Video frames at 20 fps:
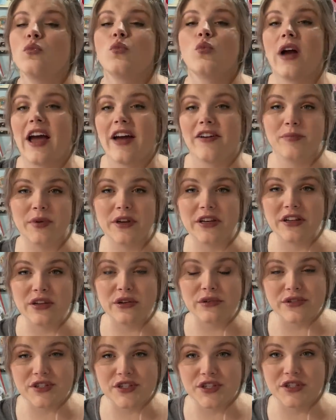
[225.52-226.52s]
have been
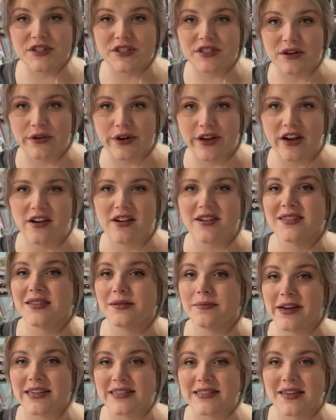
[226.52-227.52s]
used to sewing on
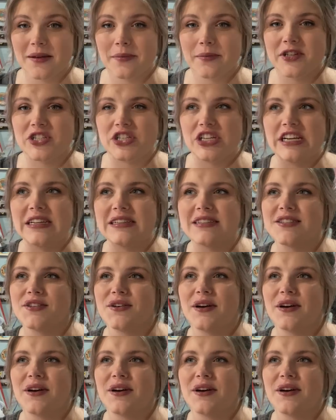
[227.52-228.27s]
domestic machines.